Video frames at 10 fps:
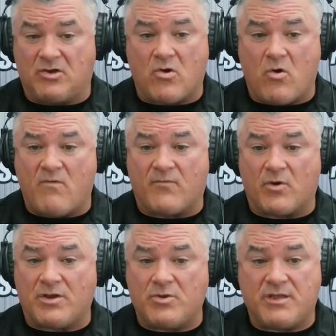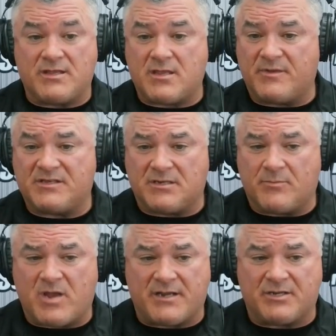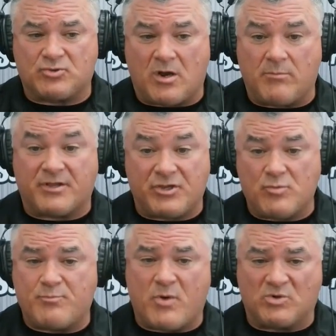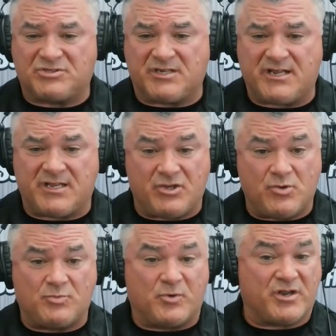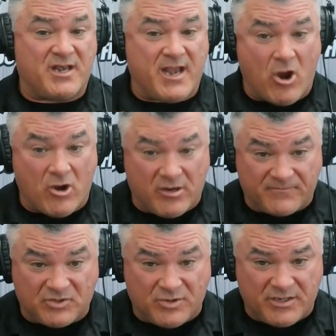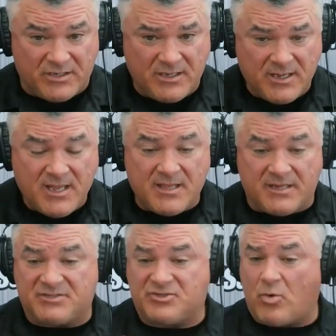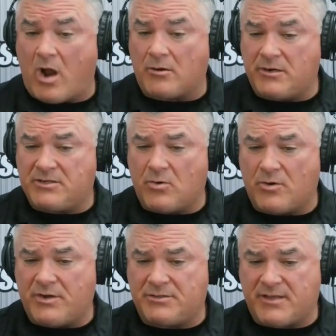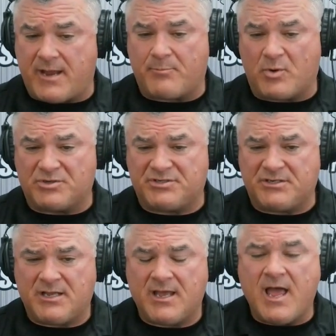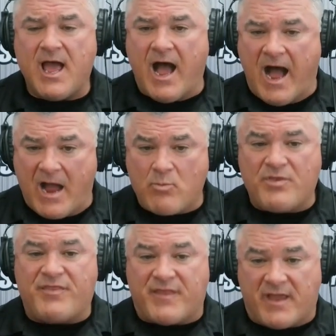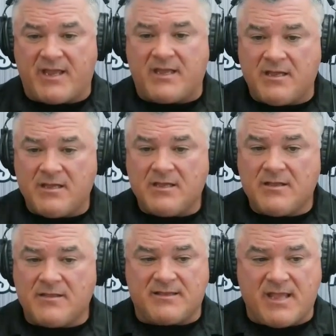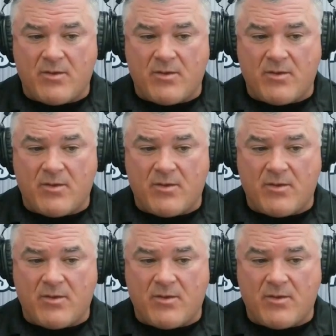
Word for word: look over and you get them in some kind of trouble and you posted it and you put a narrative to it that is derogatory to that person, I would think that